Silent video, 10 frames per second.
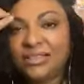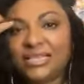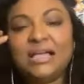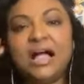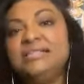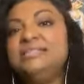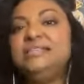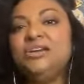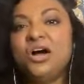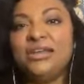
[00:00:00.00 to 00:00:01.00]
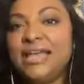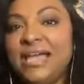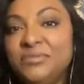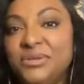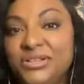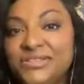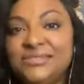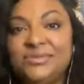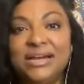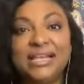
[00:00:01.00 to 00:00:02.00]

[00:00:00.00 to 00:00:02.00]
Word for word: like I see God in animals, right?